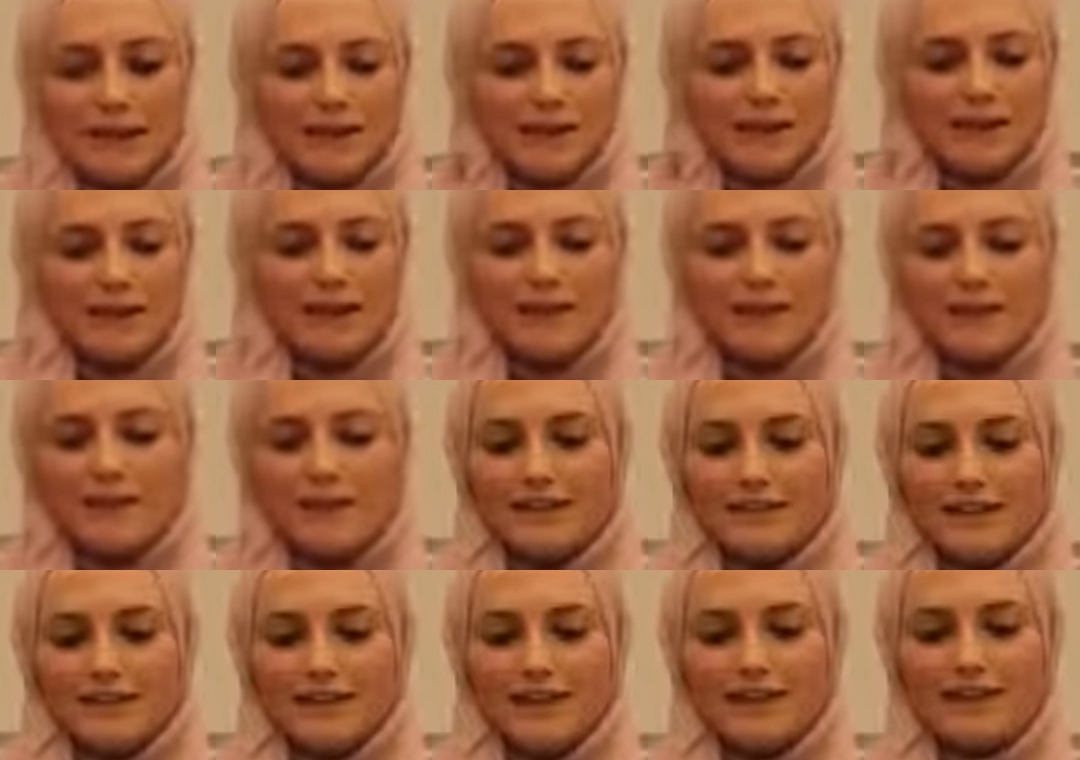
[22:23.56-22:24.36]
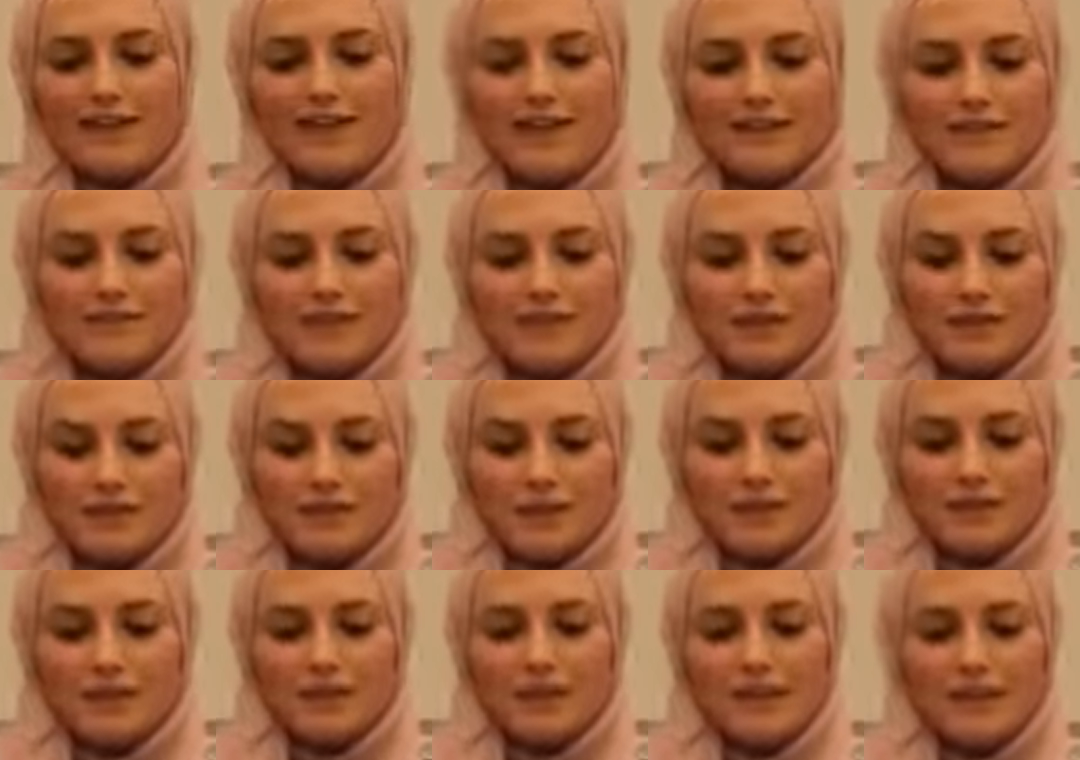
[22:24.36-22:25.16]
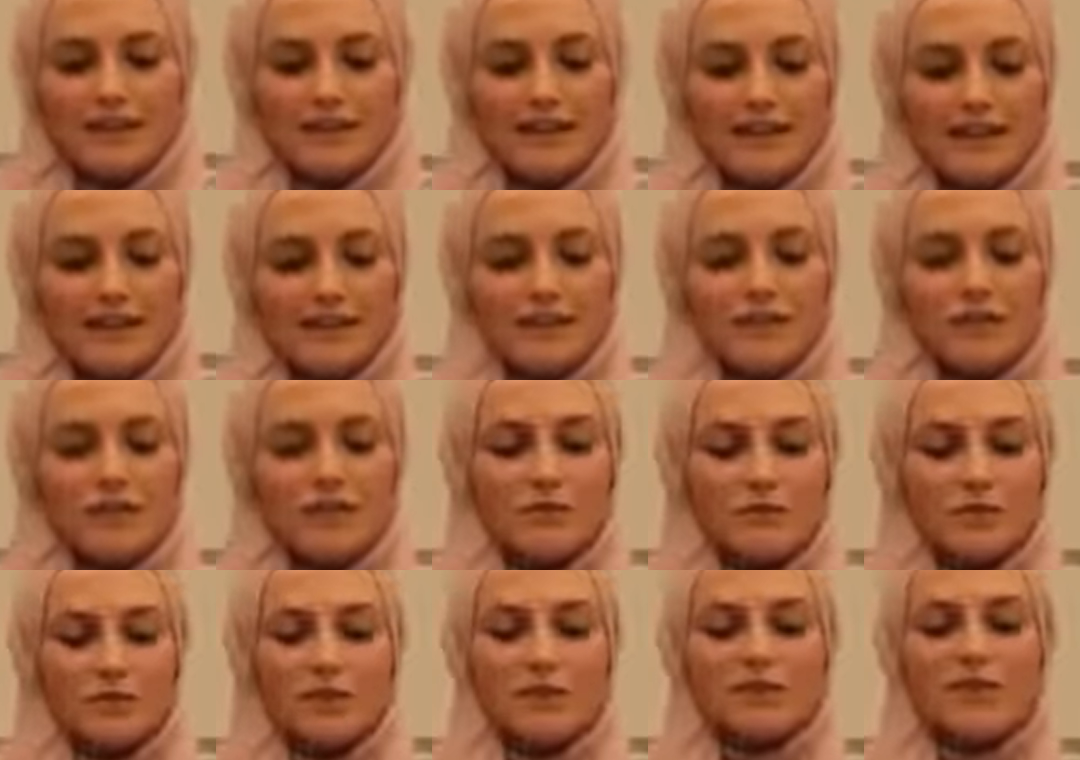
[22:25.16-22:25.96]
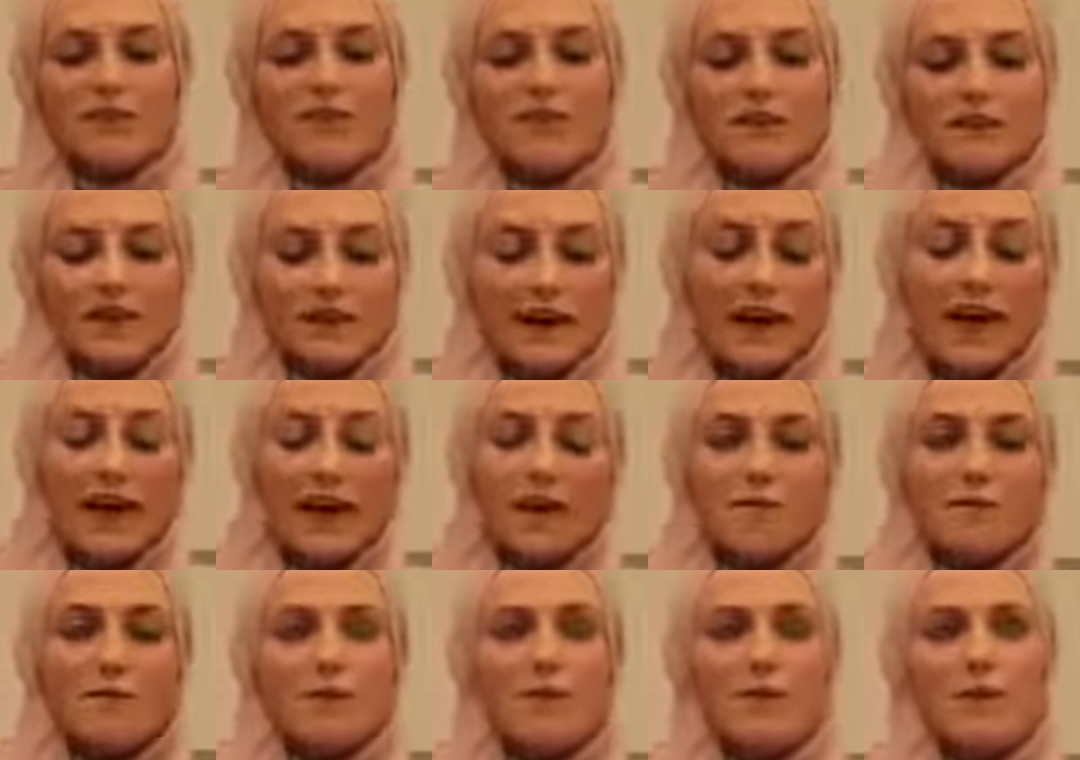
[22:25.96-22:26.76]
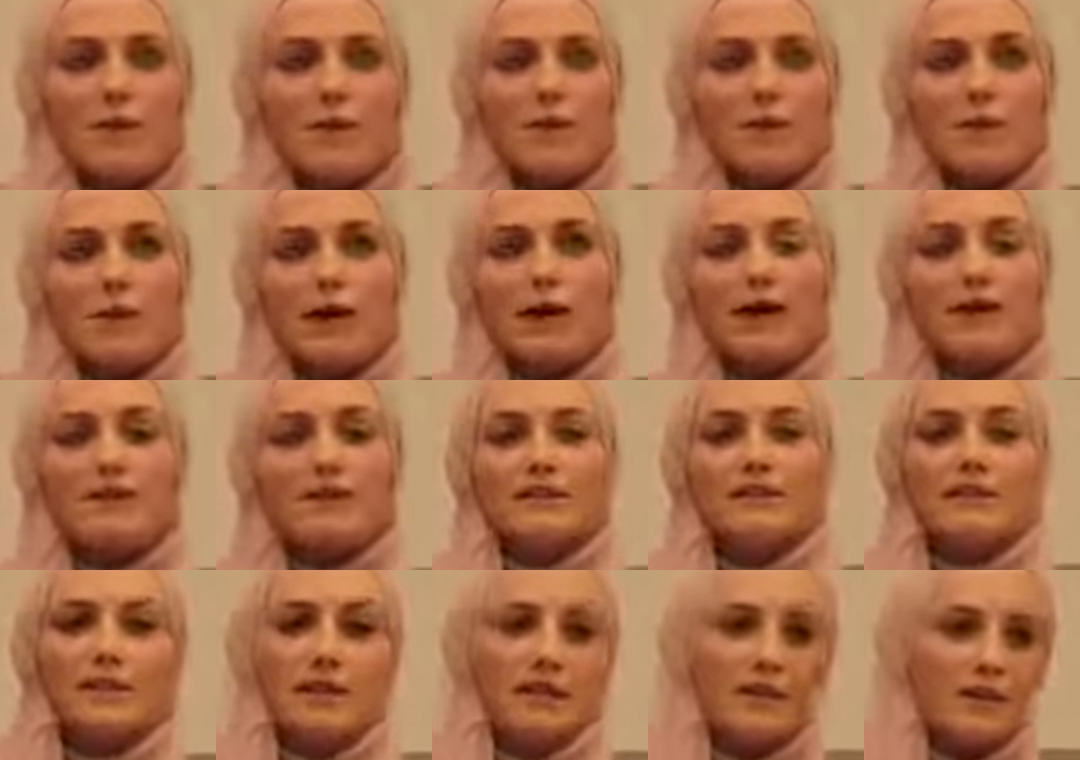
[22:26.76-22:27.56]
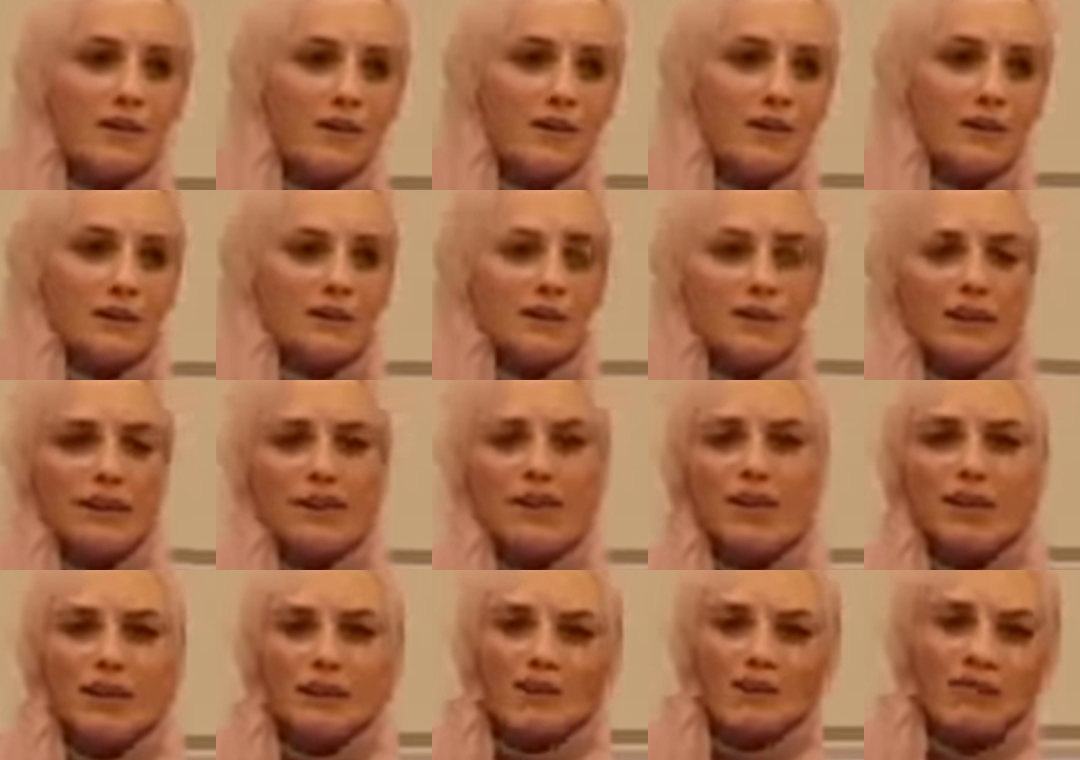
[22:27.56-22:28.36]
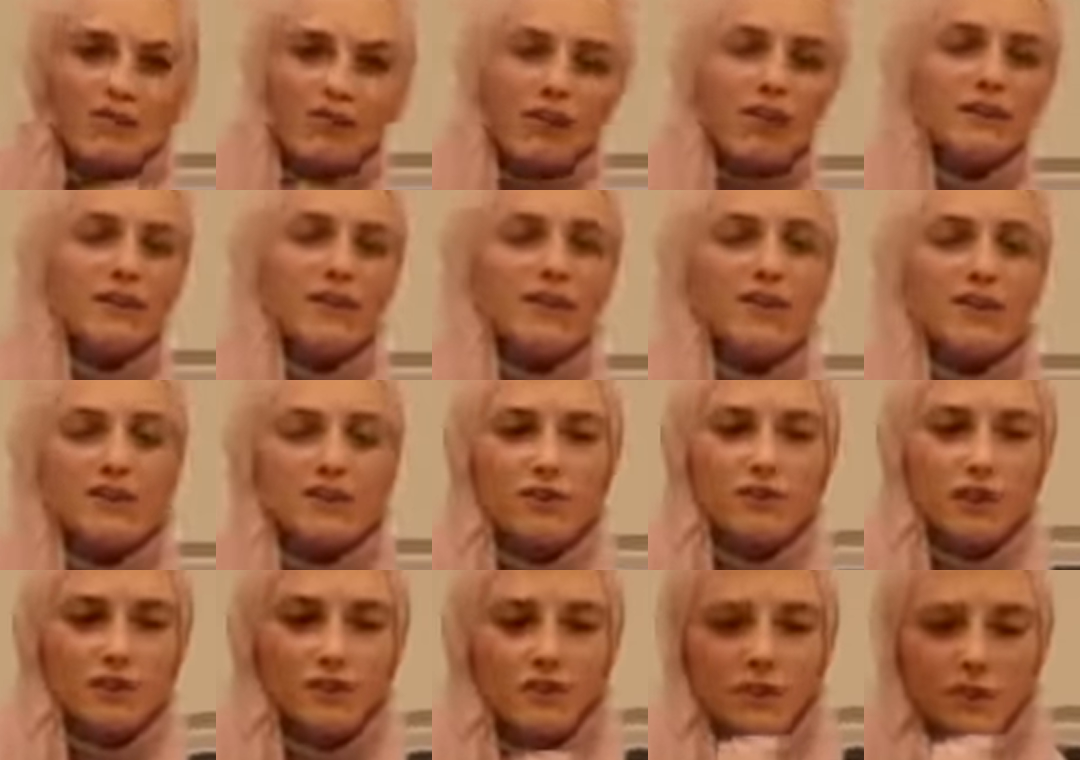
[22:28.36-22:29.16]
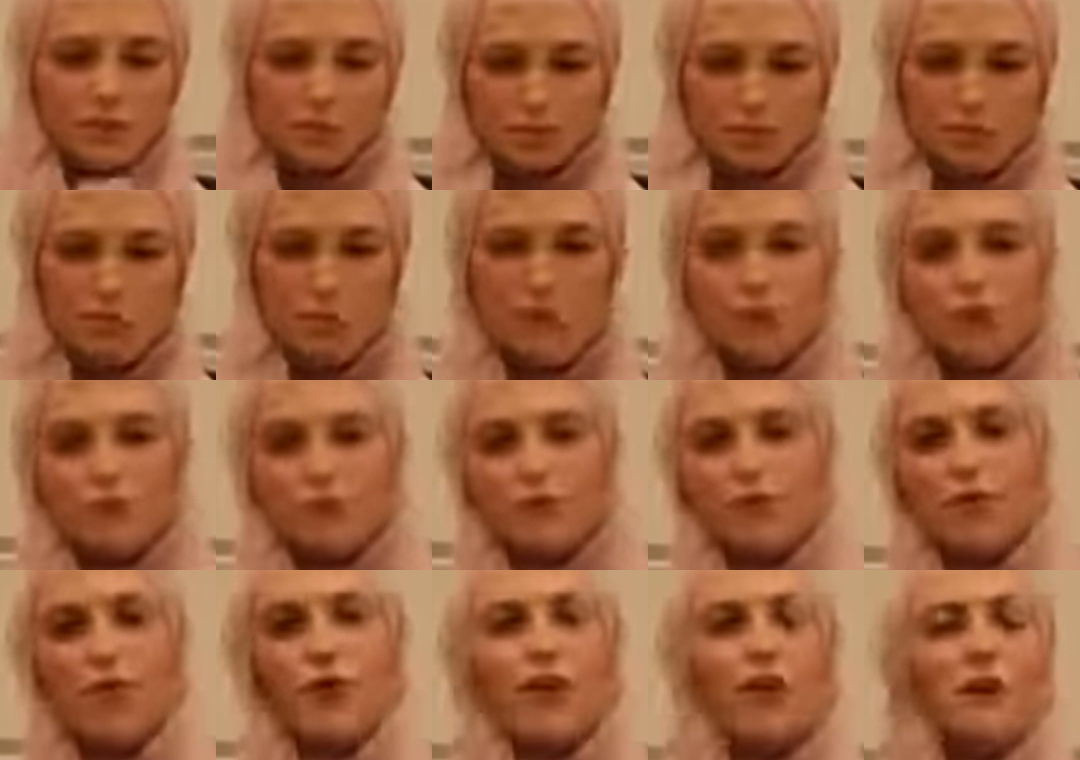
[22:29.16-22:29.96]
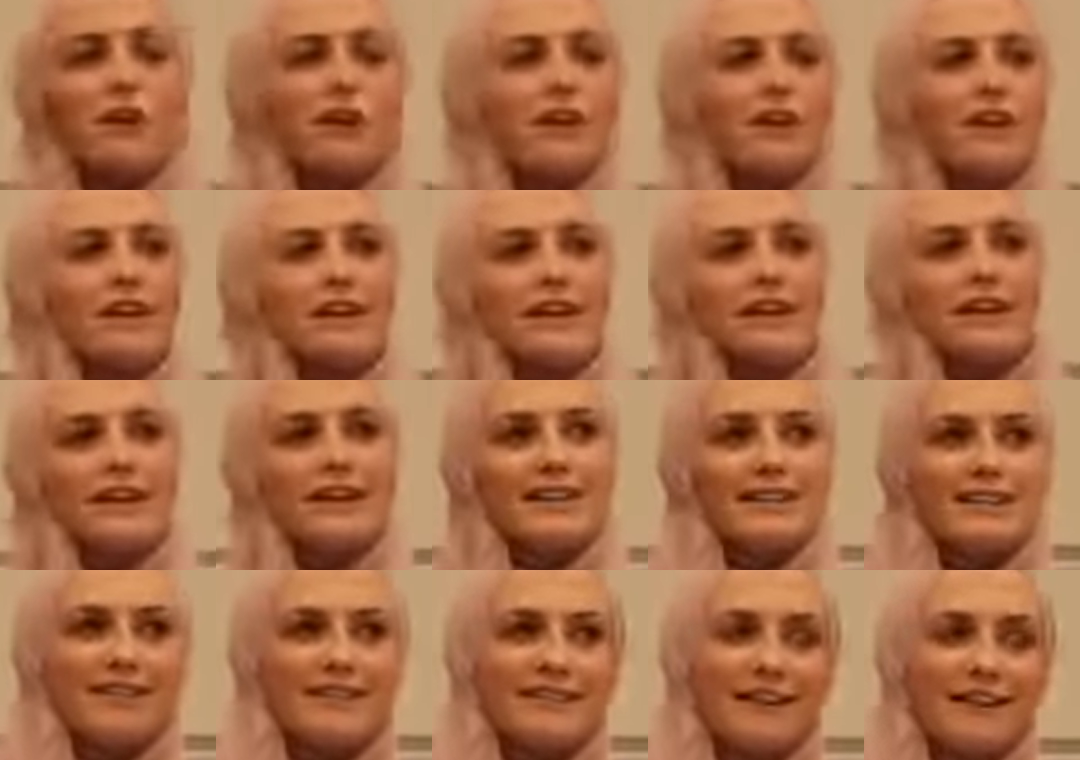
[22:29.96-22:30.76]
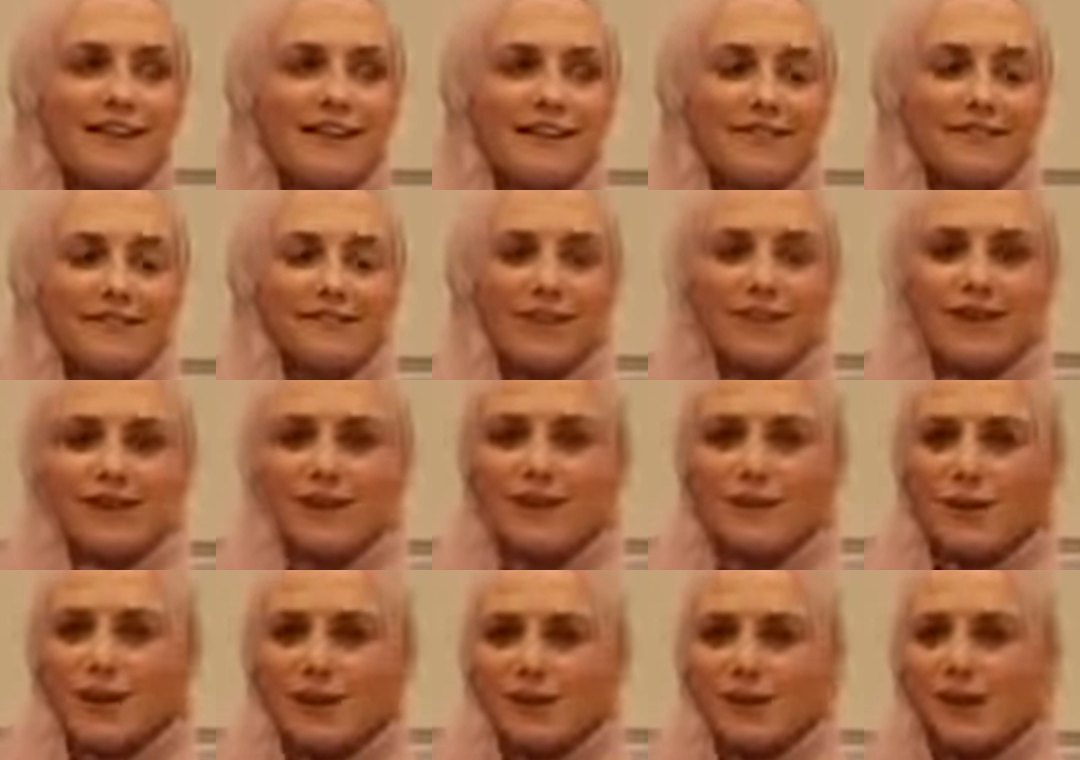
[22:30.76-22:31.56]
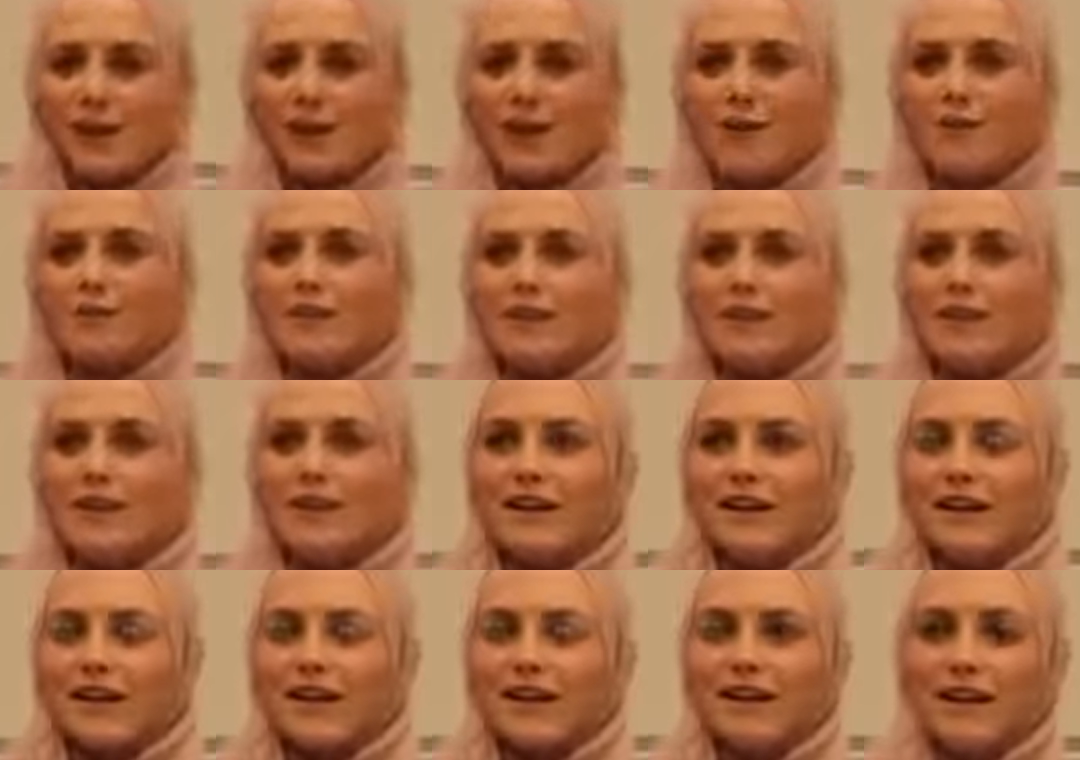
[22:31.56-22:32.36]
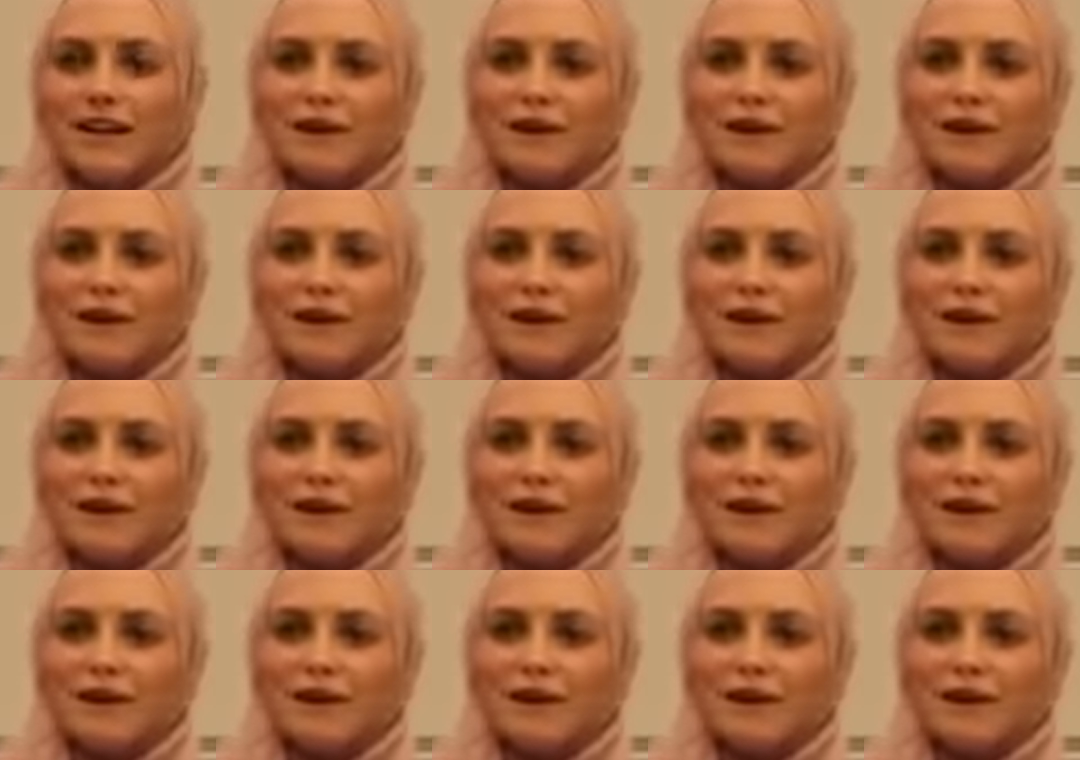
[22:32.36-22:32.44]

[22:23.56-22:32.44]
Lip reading: being the sort of cantankerous person that I am, I went away and decided I was going to read this Quran to prove them wrong. And I went home and